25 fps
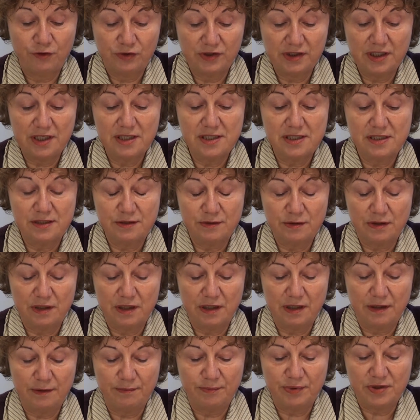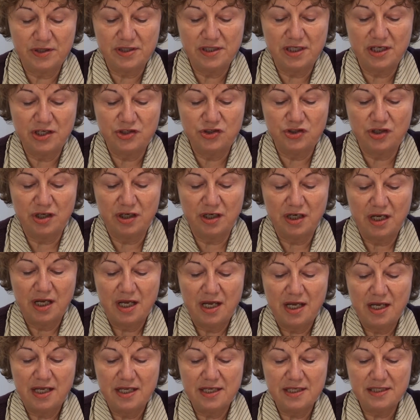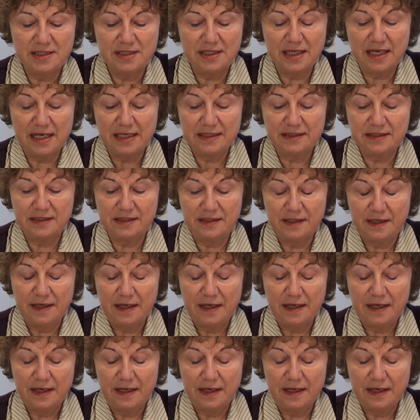this procedure is that